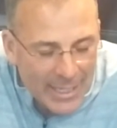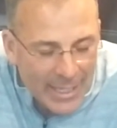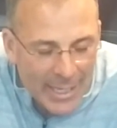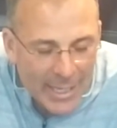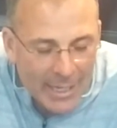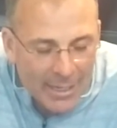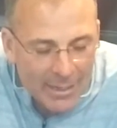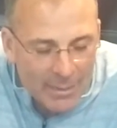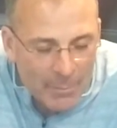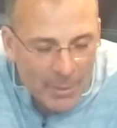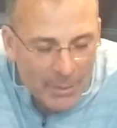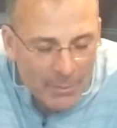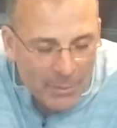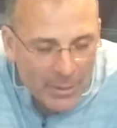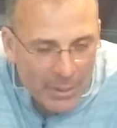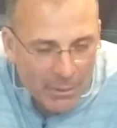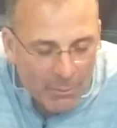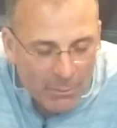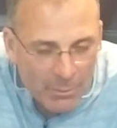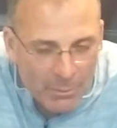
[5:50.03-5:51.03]
Yeah, I
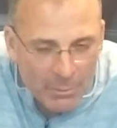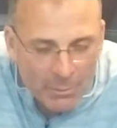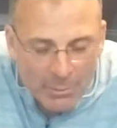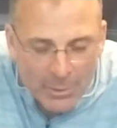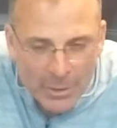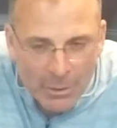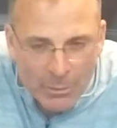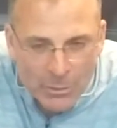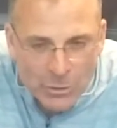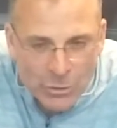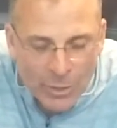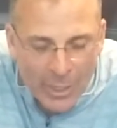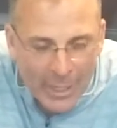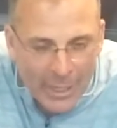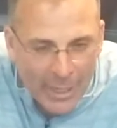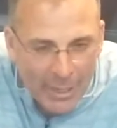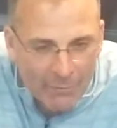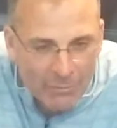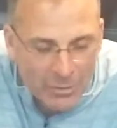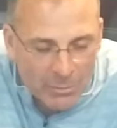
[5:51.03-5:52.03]
mean, you know, we always try
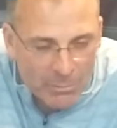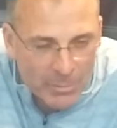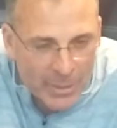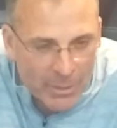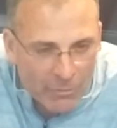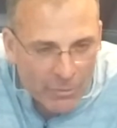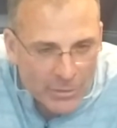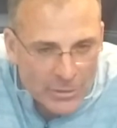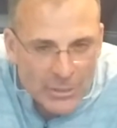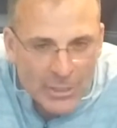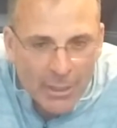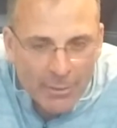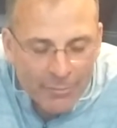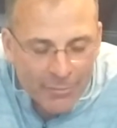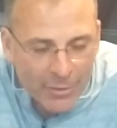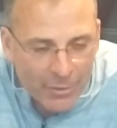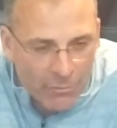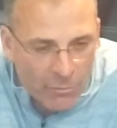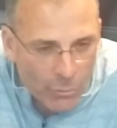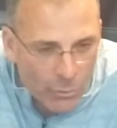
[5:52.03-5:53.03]
to have some different
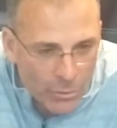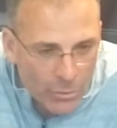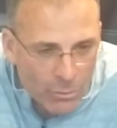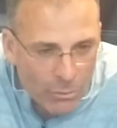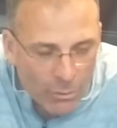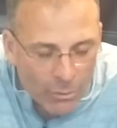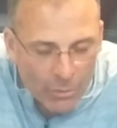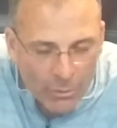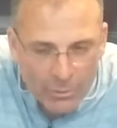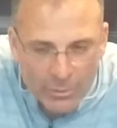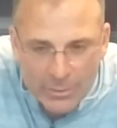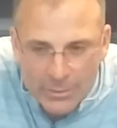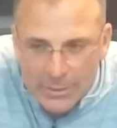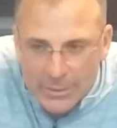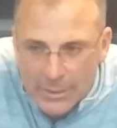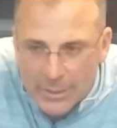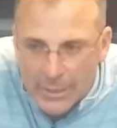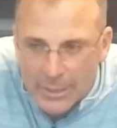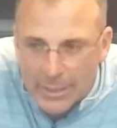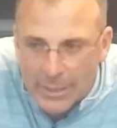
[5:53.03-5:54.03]
stuff for the fourth quarter,
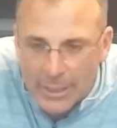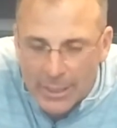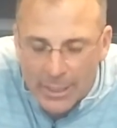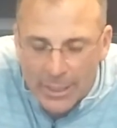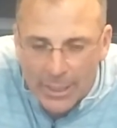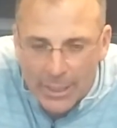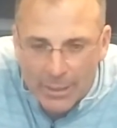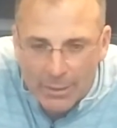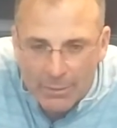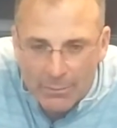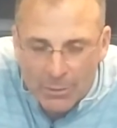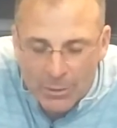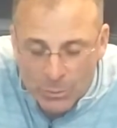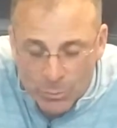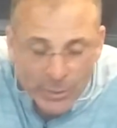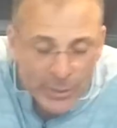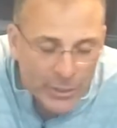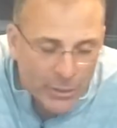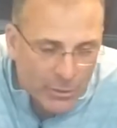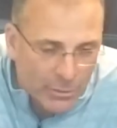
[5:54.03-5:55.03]

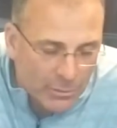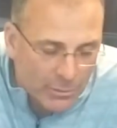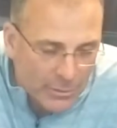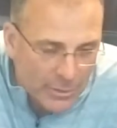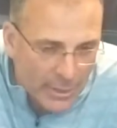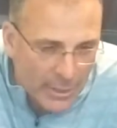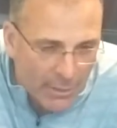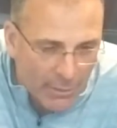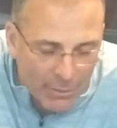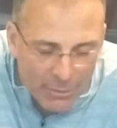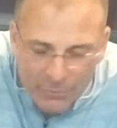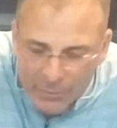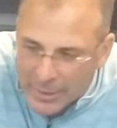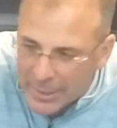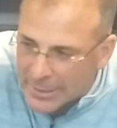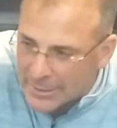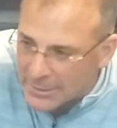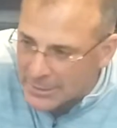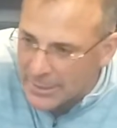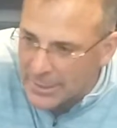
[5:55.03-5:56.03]
which we do. You know, I don't know
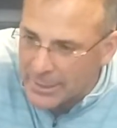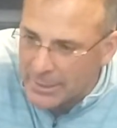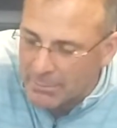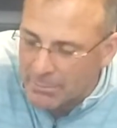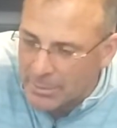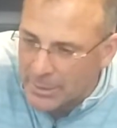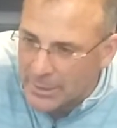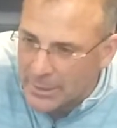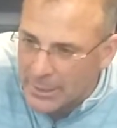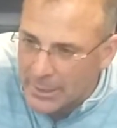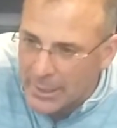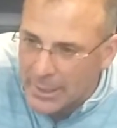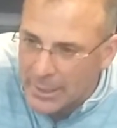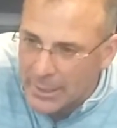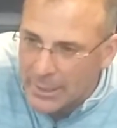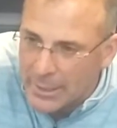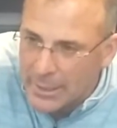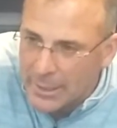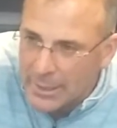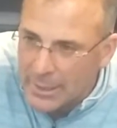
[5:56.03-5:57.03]
if you guys see it, but
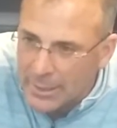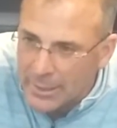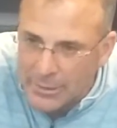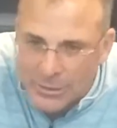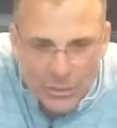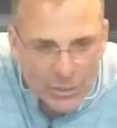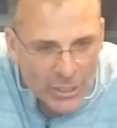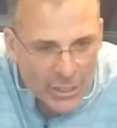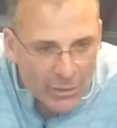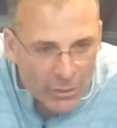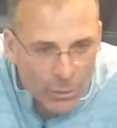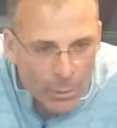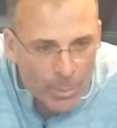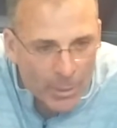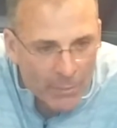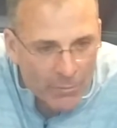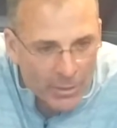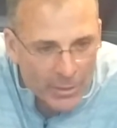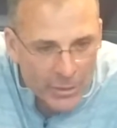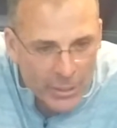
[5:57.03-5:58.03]
it's just a little
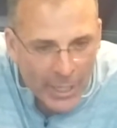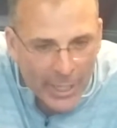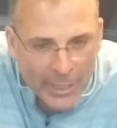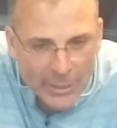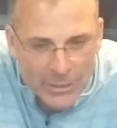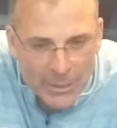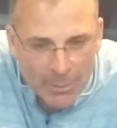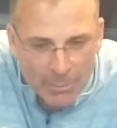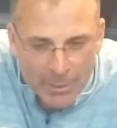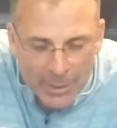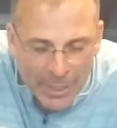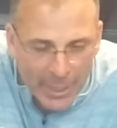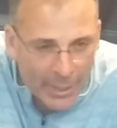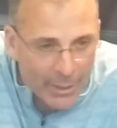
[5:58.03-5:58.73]
bit of a change up.